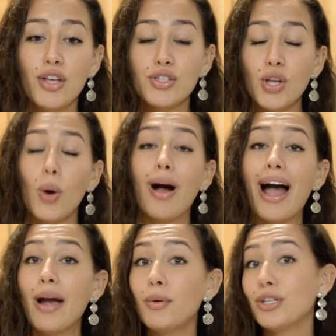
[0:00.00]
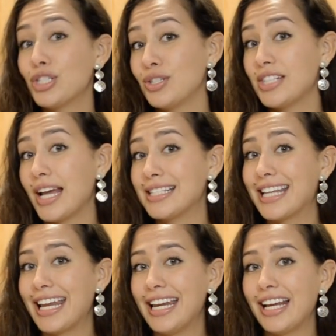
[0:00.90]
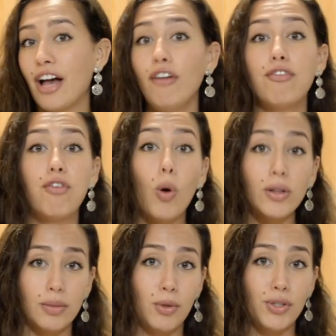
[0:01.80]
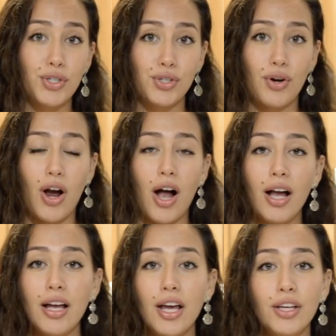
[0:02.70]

So I will suggest getting a foldable straw.